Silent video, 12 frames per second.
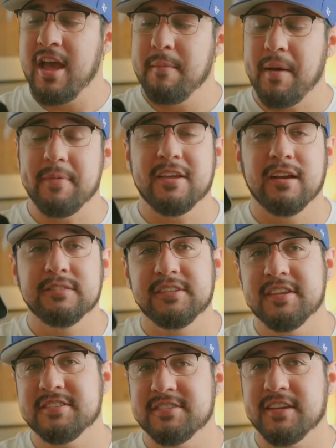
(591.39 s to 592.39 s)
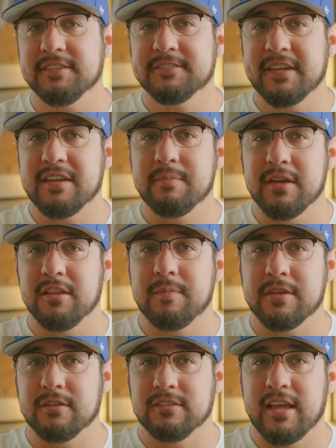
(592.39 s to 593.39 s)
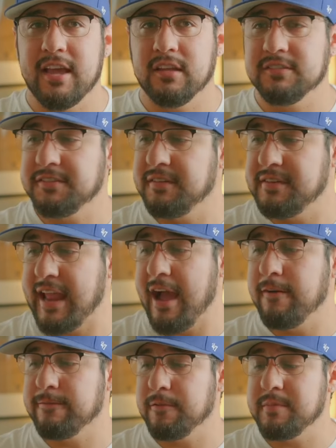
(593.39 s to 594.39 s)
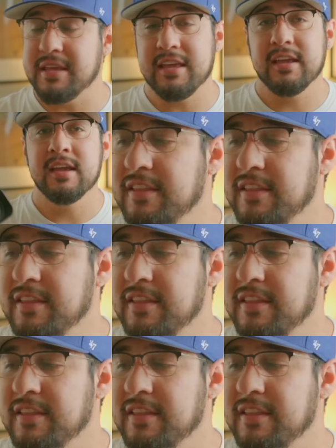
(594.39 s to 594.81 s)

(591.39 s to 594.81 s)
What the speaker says: but because this 16 millimeter lens, now for me,